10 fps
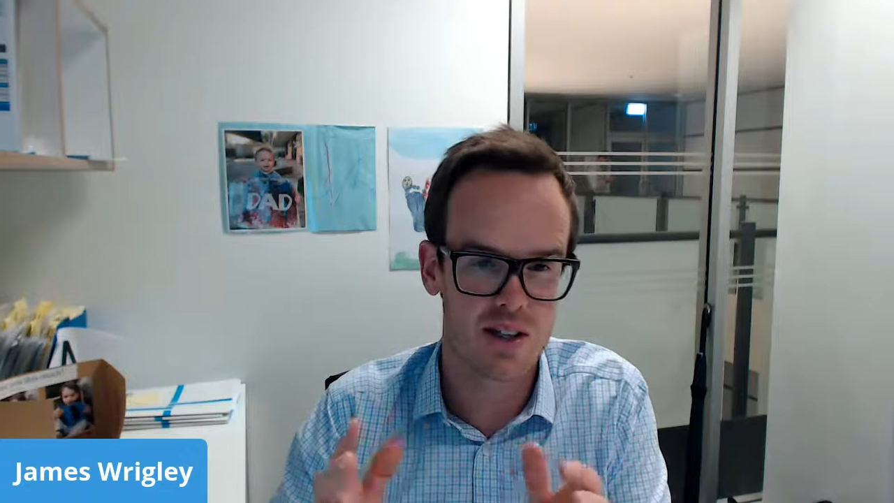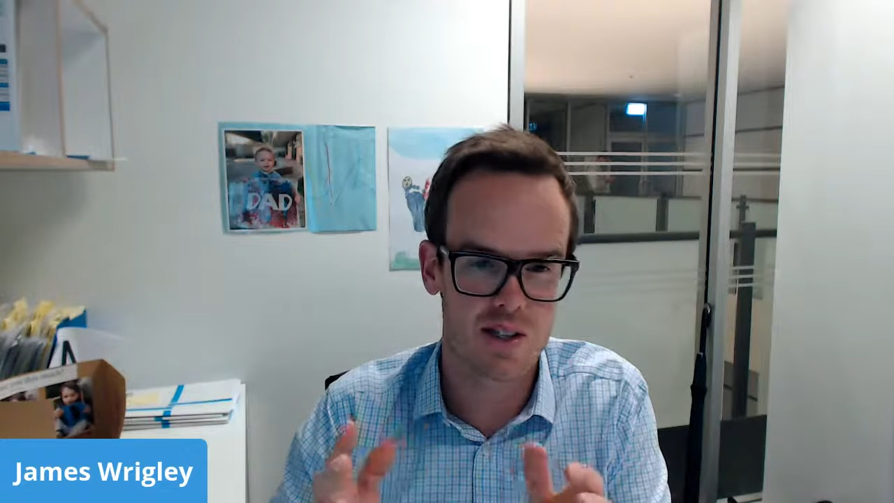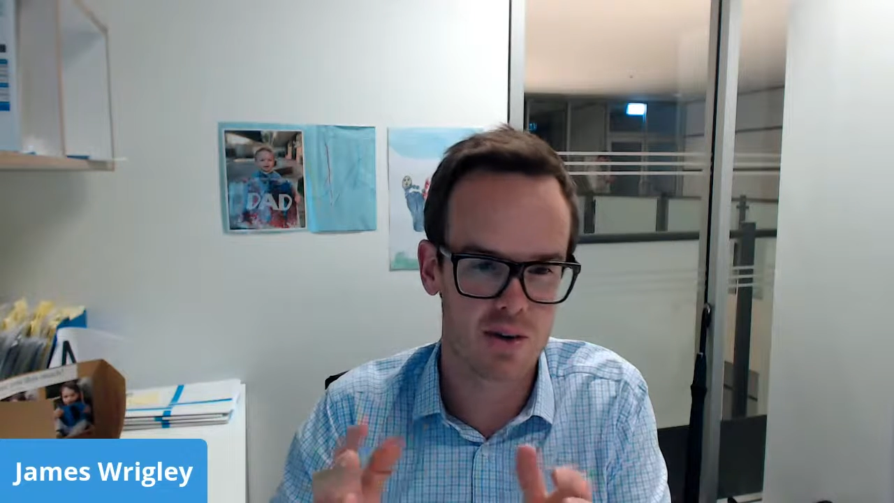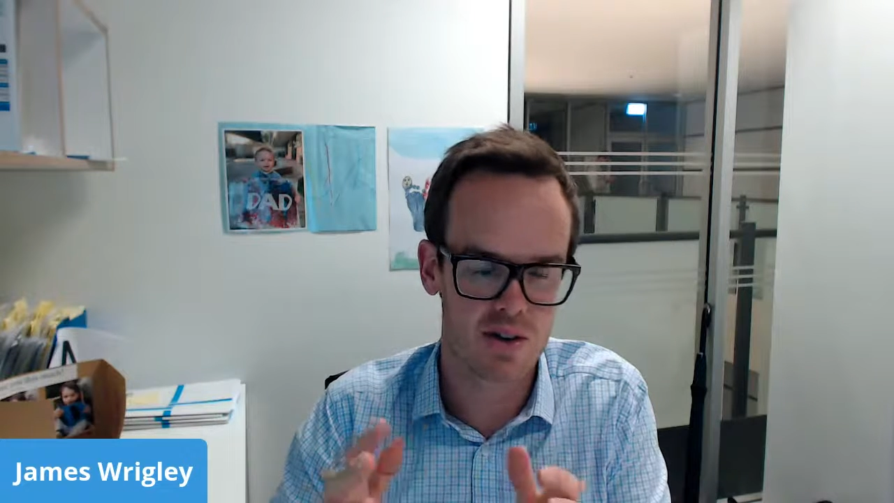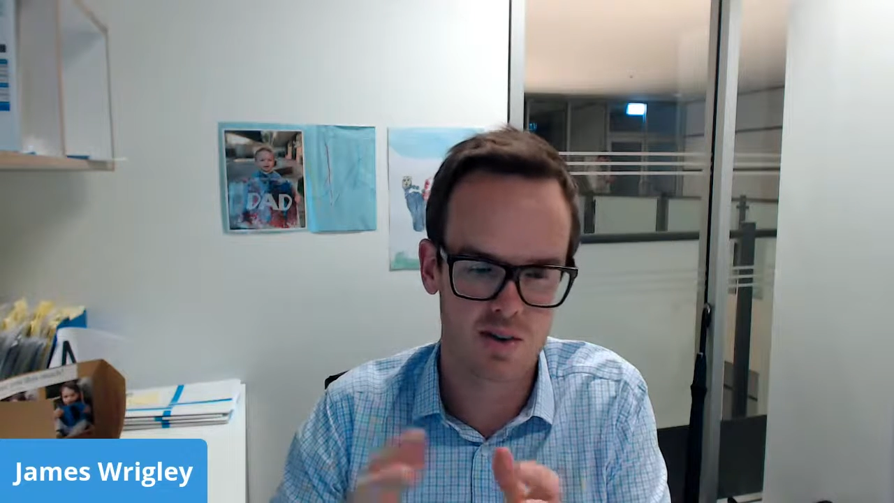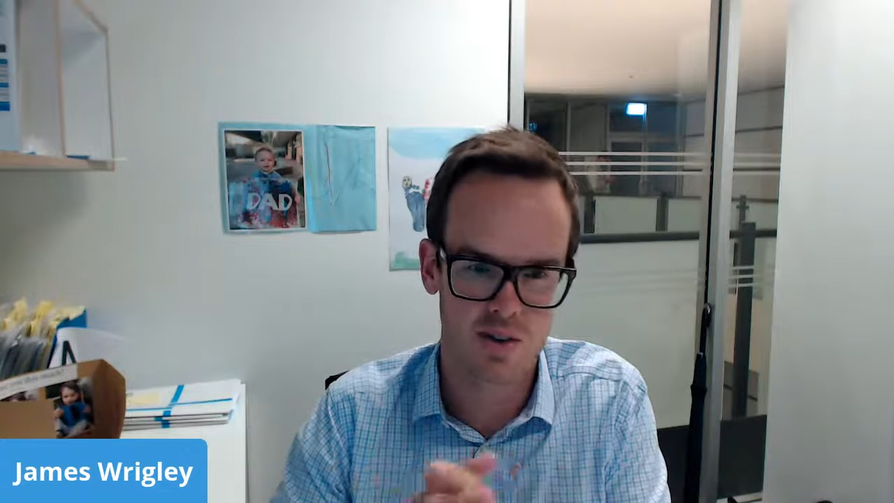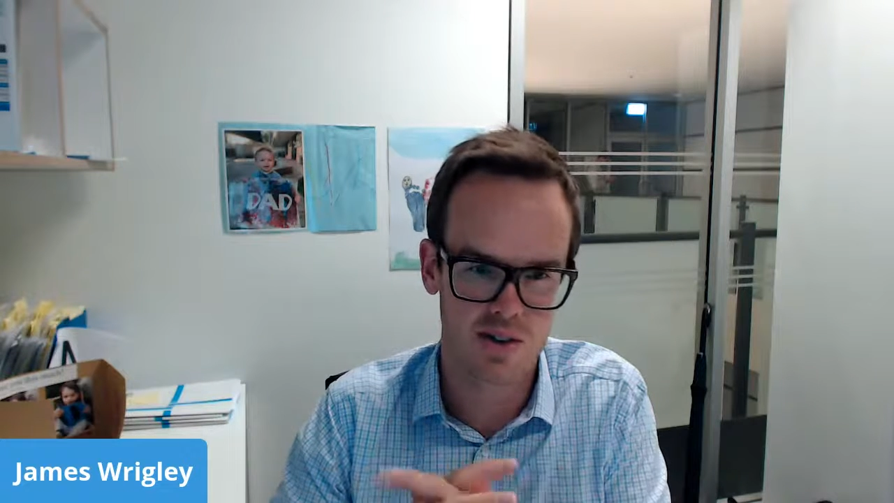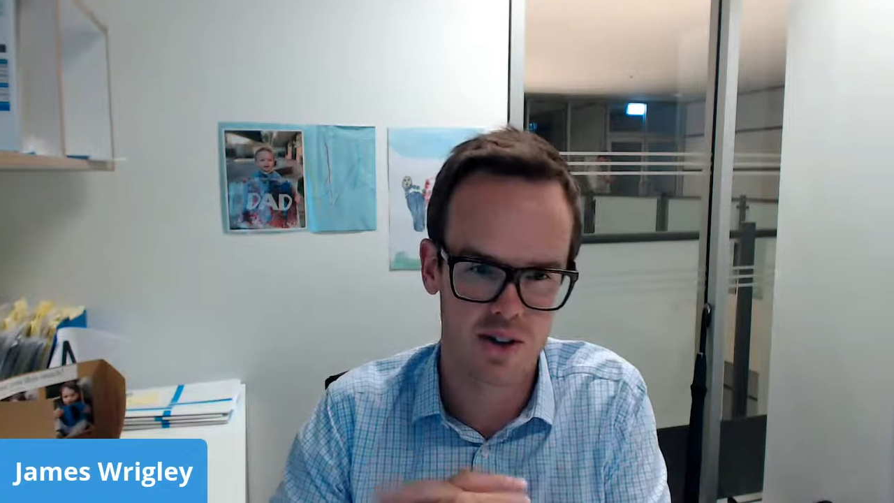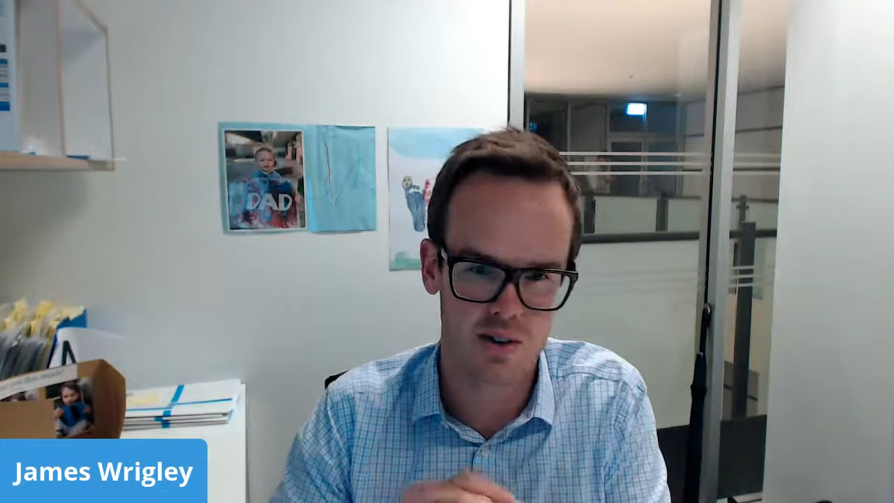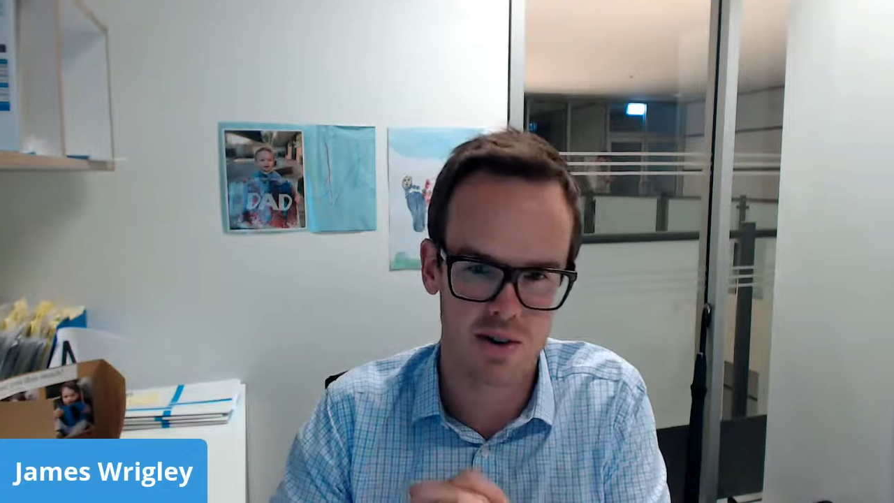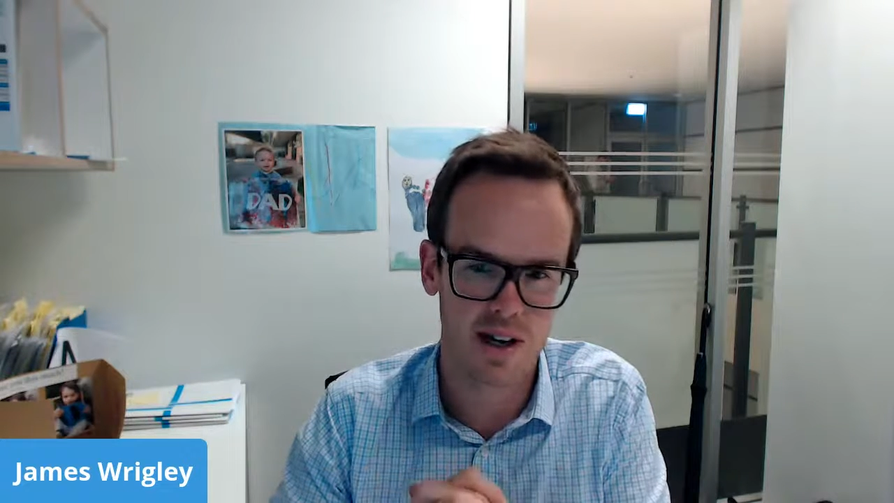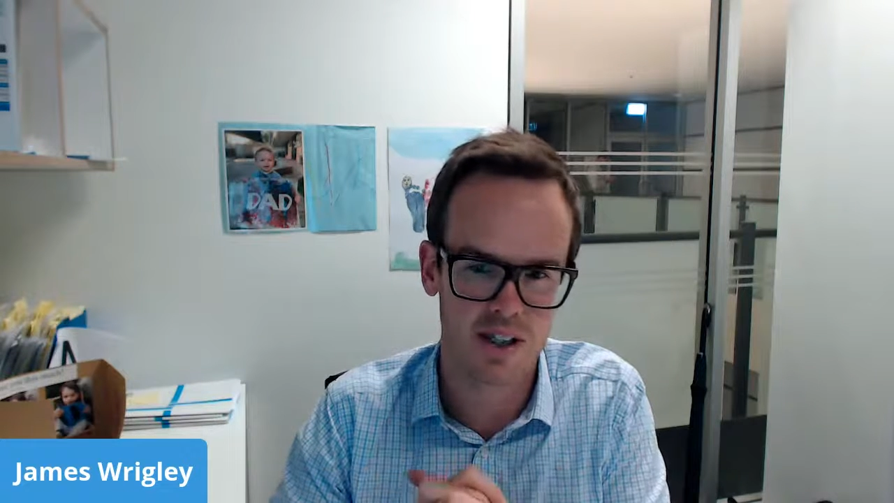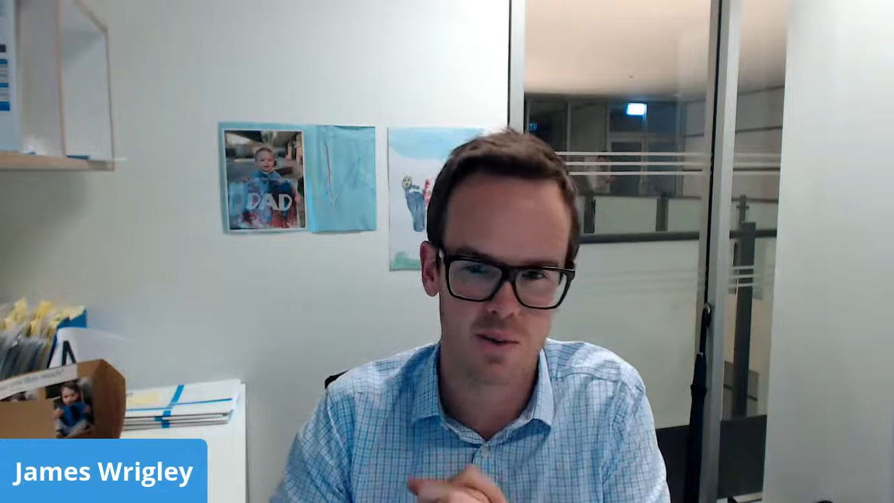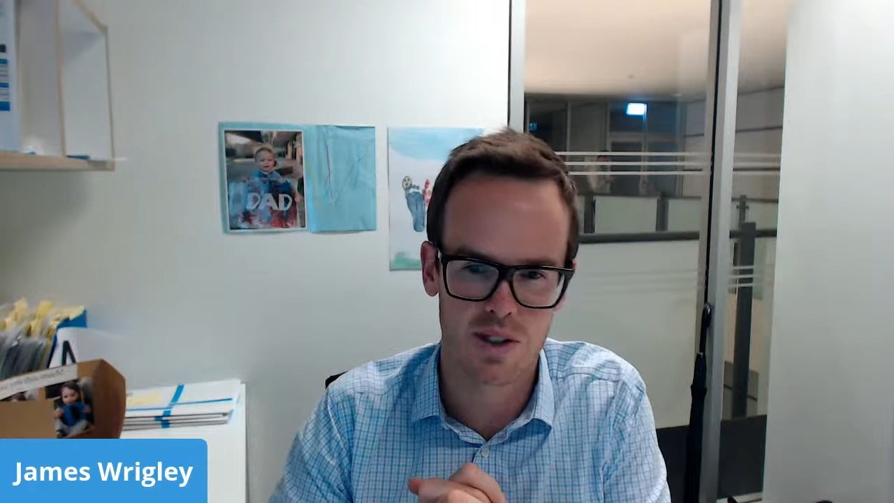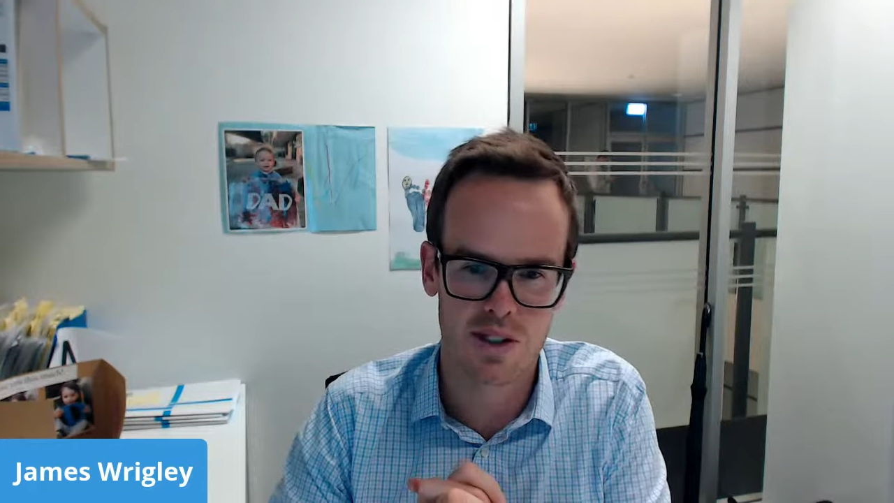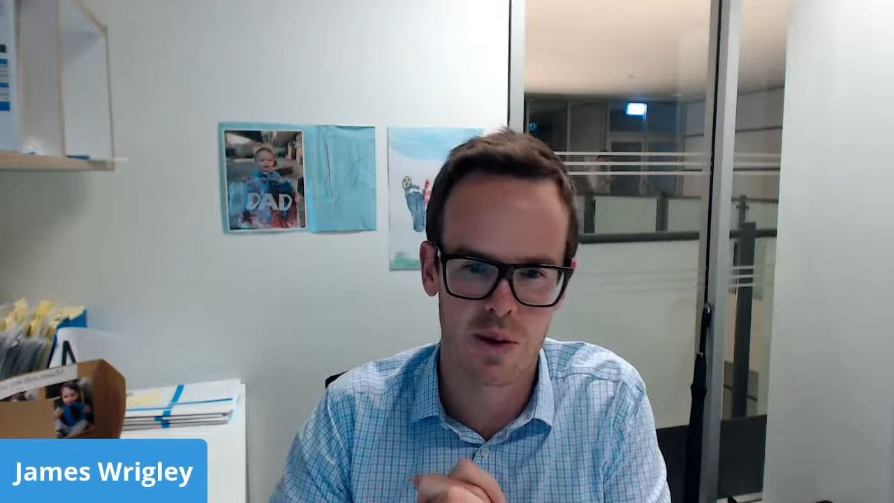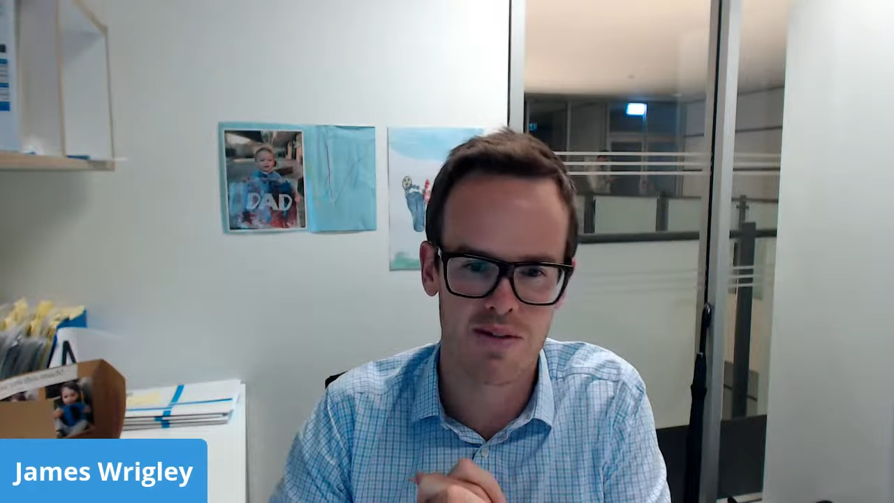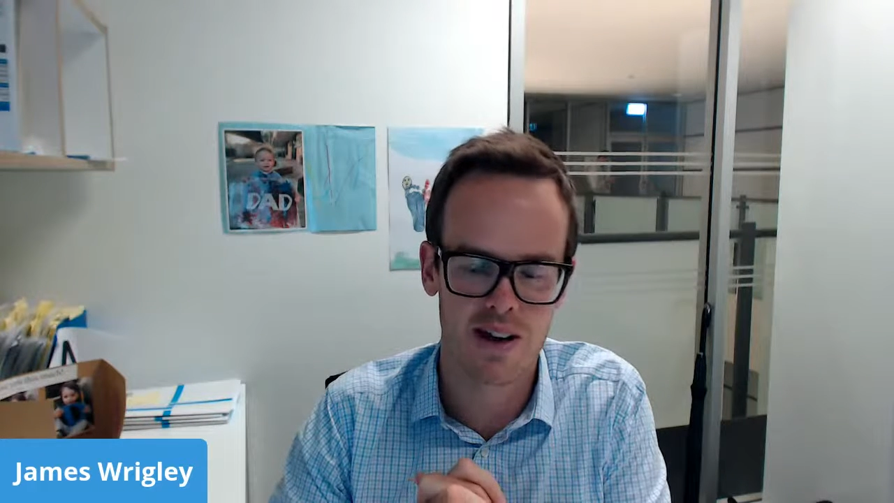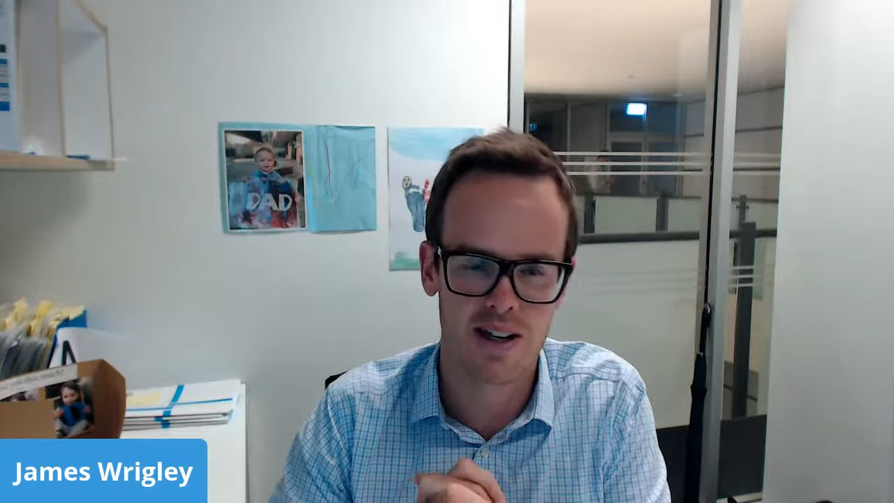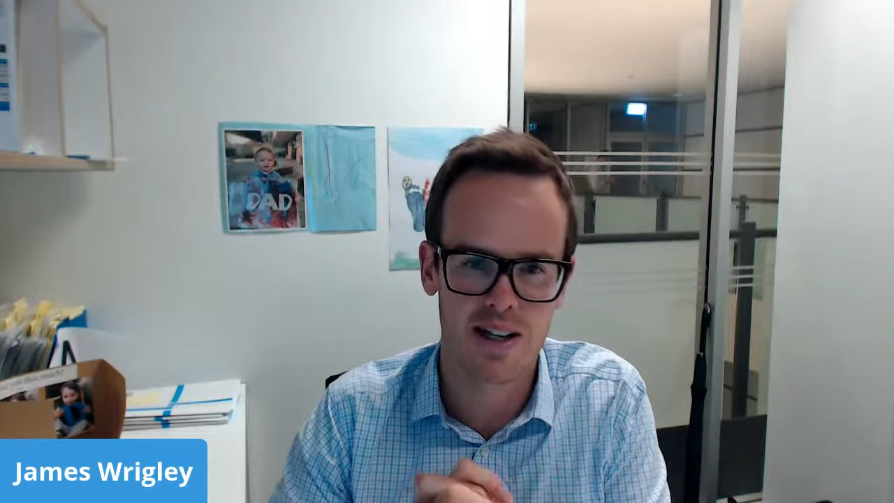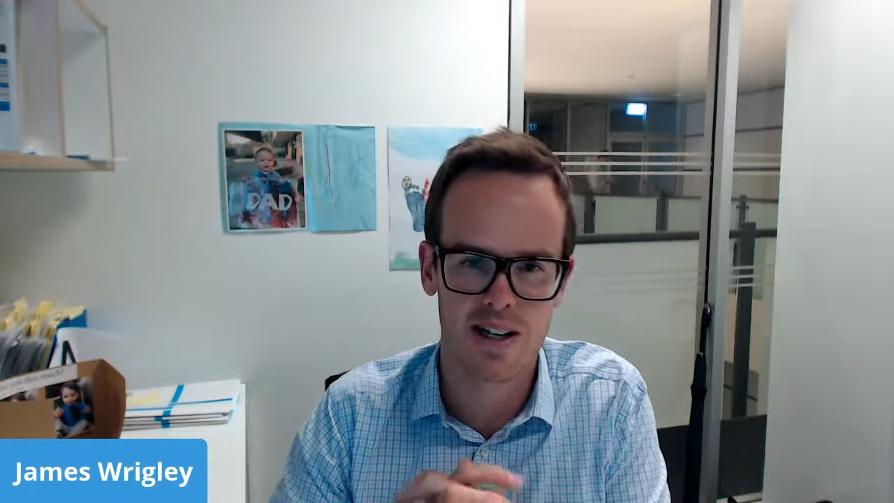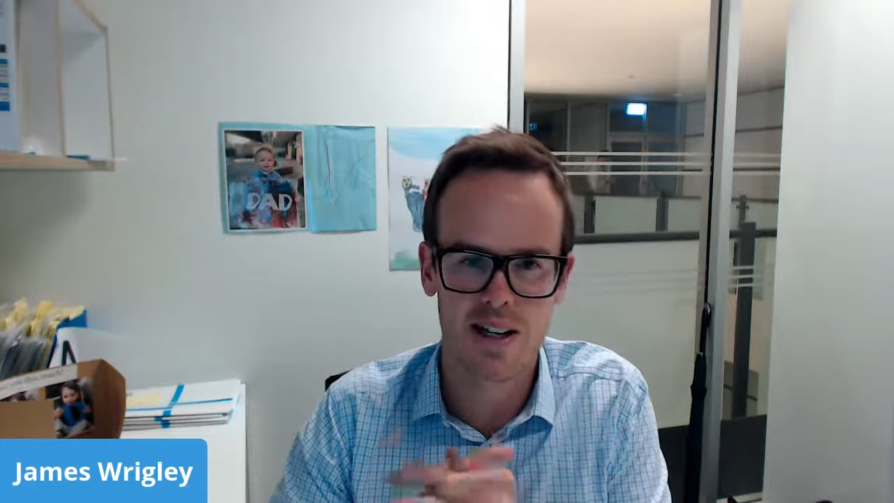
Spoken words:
experience with stock markets whatsoever,